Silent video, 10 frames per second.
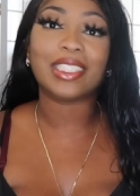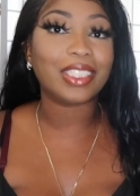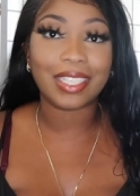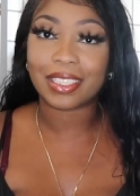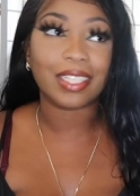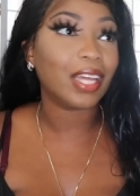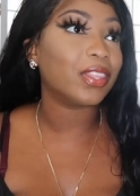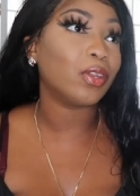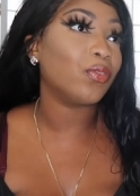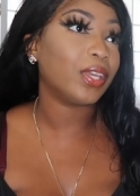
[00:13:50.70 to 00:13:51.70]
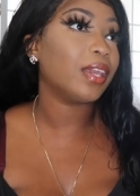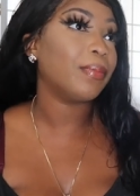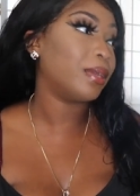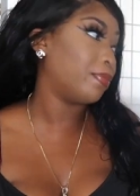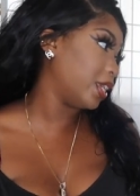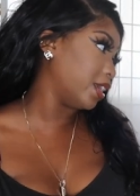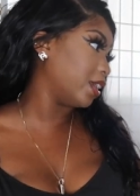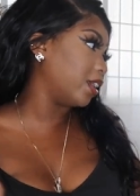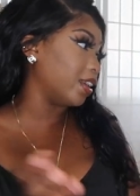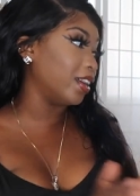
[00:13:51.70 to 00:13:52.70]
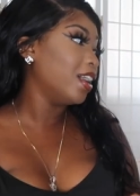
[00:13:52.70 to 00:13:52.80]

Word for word: ain't changing nothing over here baby